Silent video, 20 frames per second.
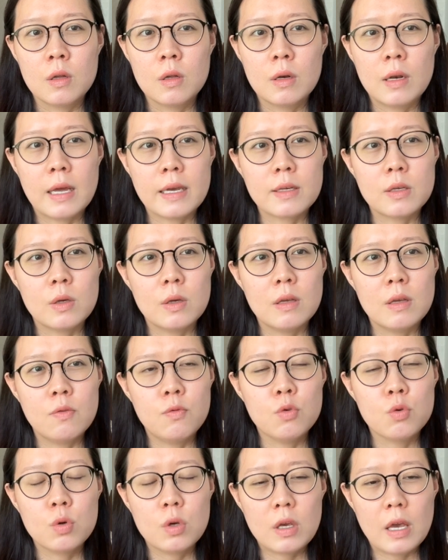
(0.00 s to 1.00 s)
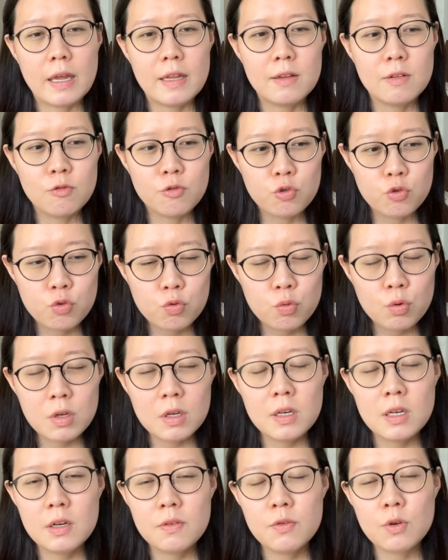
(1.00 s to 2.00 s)
Like, if you can truly
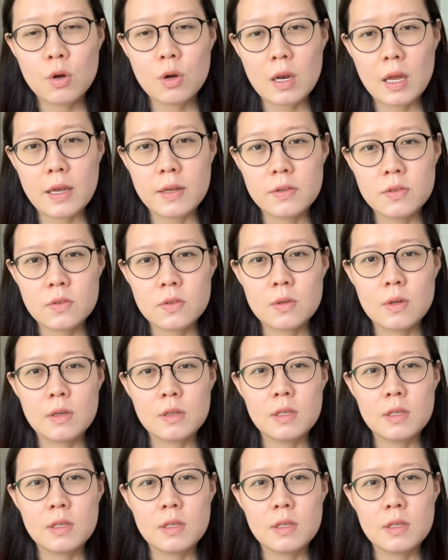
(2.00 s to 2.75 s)
love your clients,